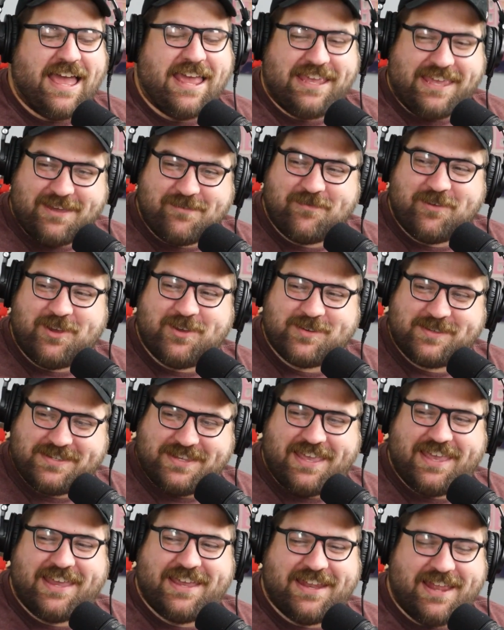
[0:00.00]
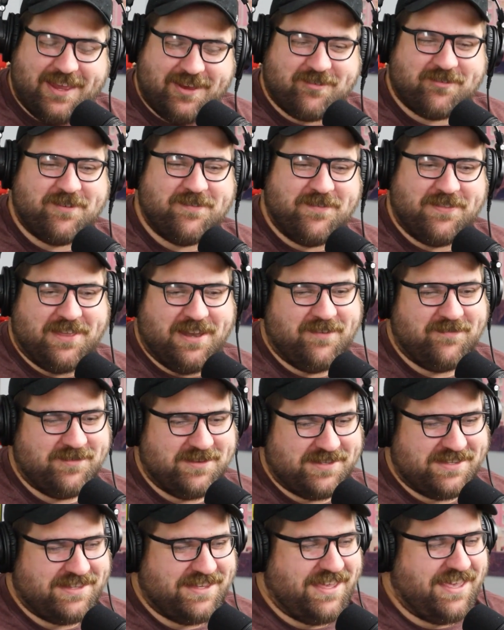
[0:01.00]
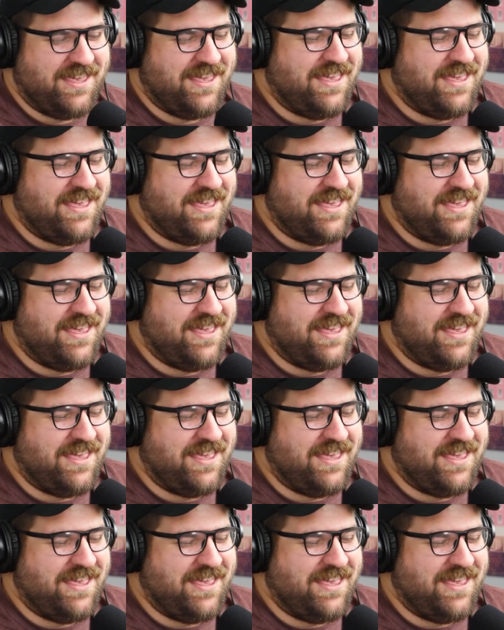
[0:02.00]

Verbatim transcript: I, get what you're saying, and I agree with it. I'm just.